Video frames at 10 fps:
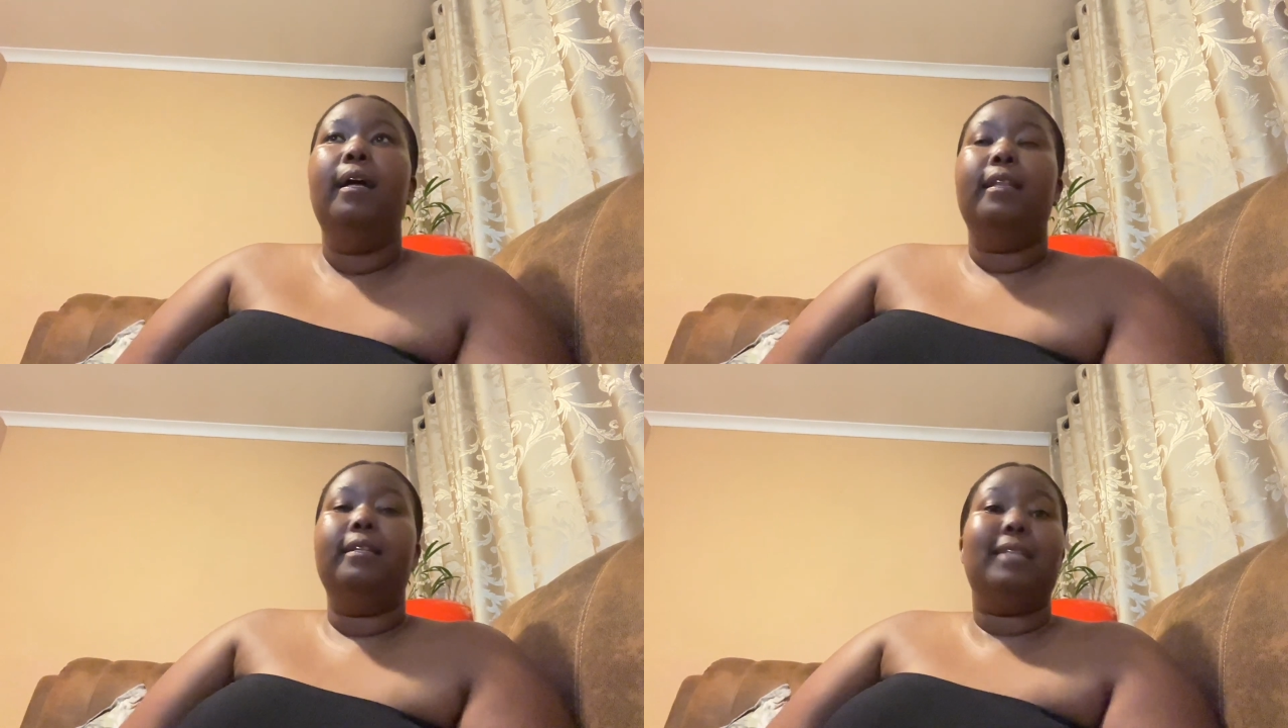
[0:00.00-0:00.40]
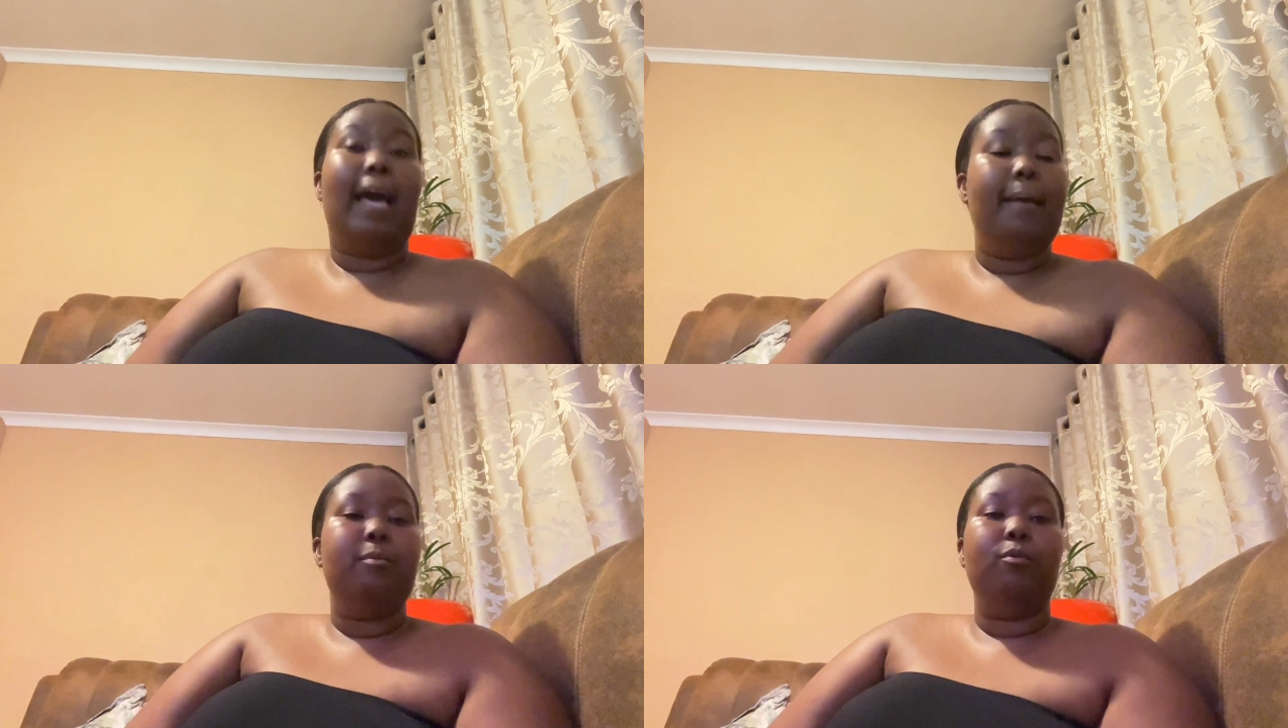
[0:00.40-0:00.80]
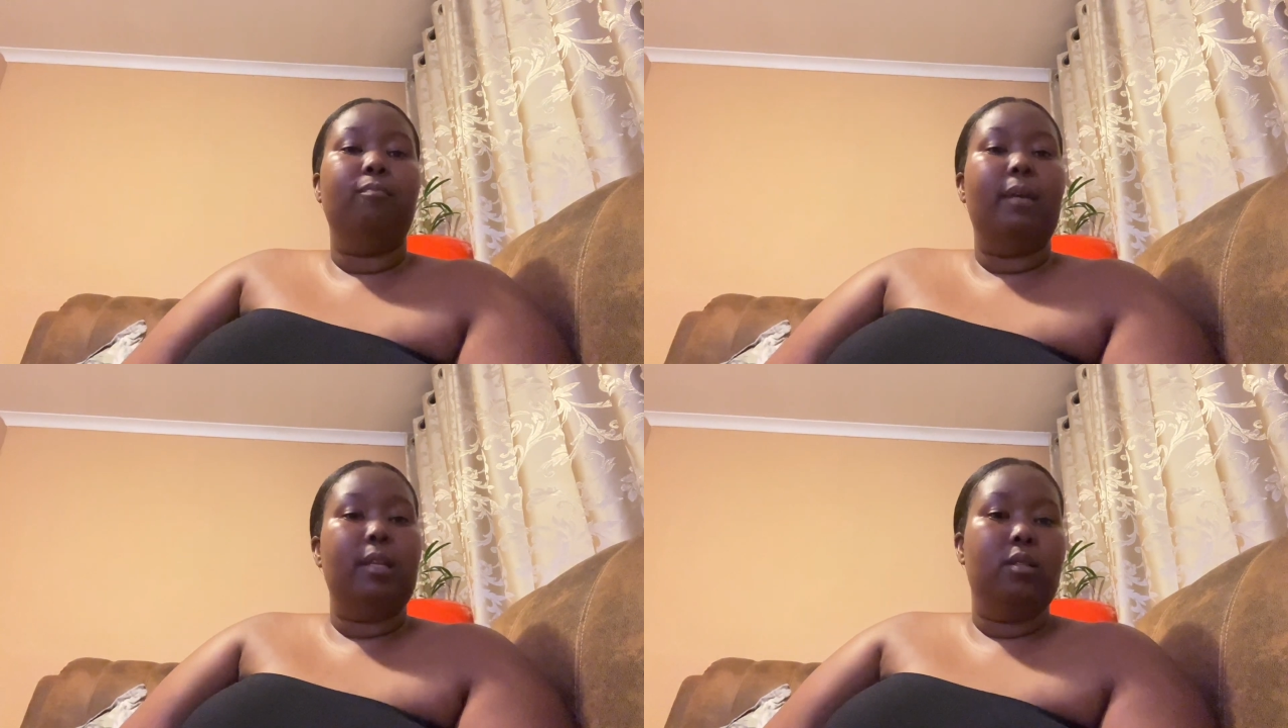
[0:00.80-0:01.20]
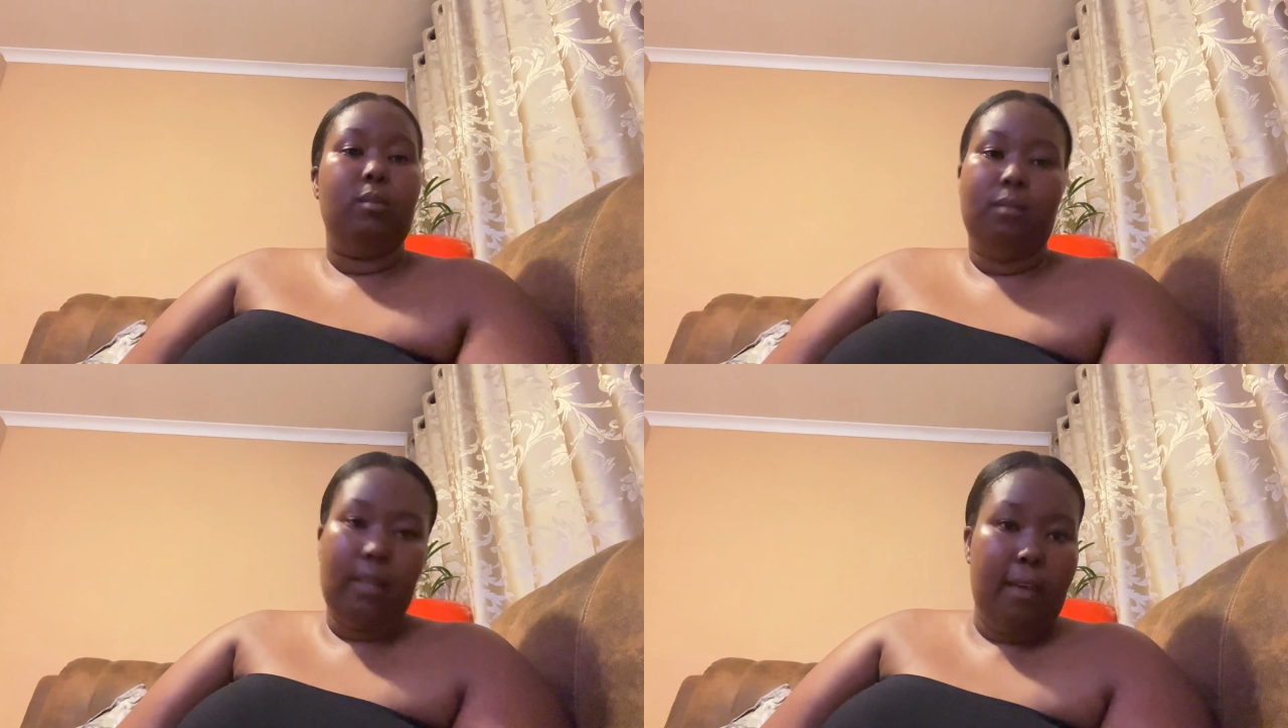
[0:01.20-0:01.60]
the types of money to
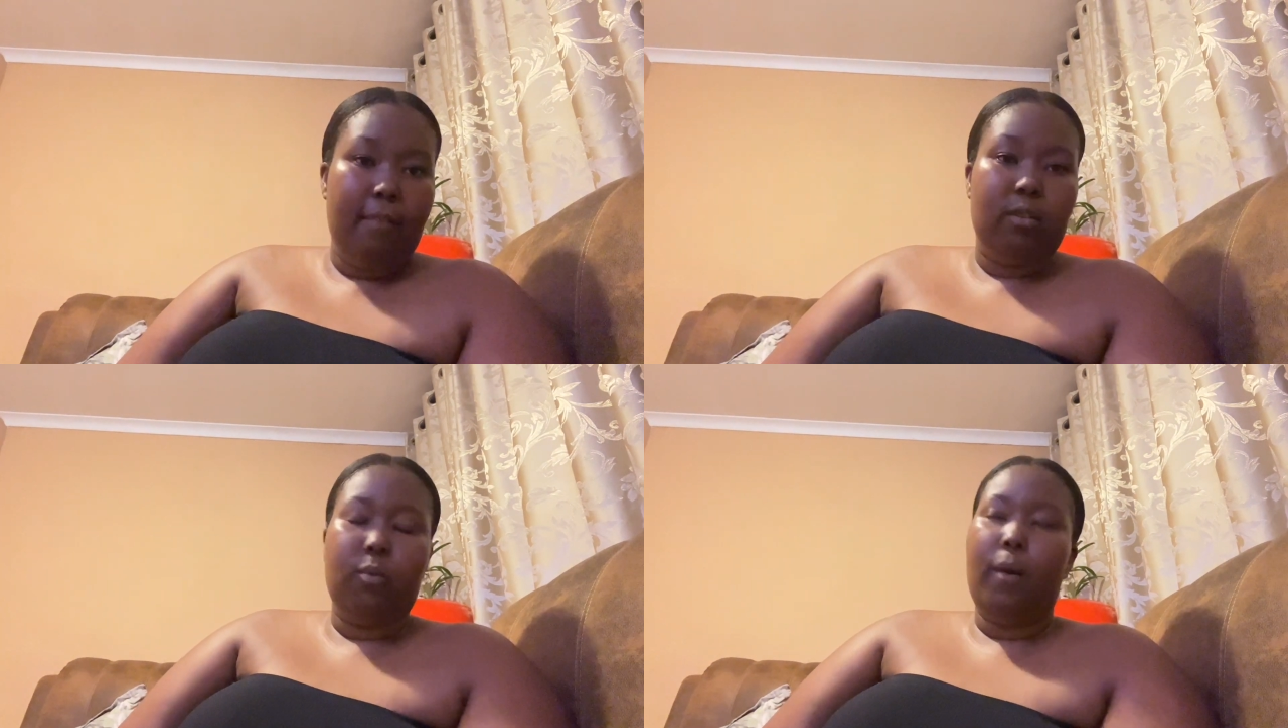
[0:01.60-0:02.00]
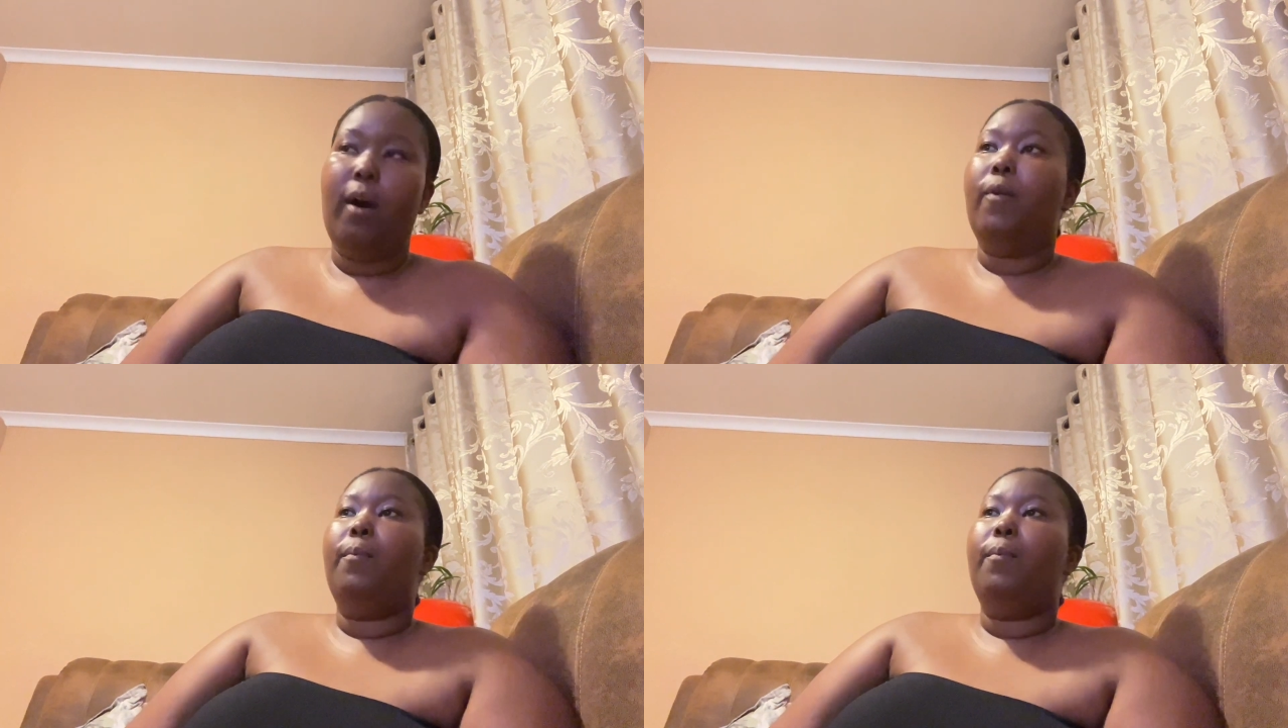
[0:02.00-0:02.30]
save as well.